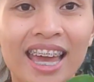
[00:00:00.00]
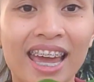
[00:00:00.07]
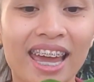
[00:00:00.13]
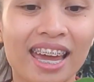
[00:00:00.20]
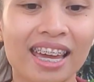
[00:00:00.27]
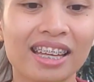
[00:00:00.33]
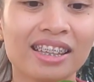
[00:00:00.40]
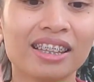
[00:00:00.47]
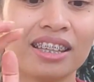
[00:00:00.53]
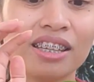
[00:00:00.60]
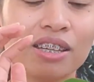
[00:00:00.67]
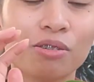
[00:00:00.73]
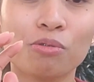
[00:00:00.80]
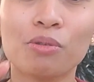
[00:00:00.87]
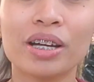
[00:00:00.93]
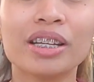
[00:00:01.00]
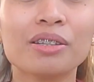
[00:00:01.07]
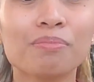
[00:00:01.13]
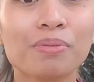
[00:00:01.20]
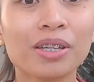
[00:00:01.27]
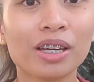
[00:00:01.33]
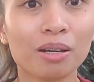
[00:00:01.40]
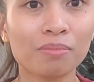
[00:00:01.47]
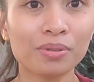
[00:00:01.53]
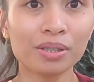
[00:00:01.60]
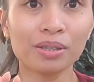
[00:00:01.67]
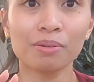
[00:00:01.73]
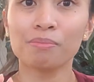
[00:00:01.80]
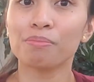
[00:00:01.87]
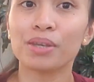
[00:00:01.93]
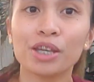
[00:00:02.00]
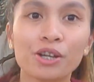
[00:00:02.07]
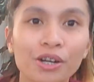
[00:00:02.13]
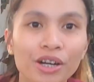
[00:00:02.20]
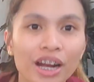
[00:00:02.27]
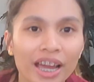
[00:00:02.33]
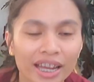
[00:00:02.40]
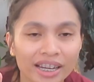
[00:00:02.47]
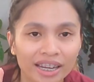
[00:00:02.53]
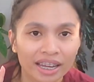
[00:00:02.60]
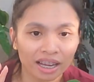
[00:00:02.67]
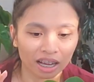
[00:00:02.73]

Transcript: And when it becomes bigger and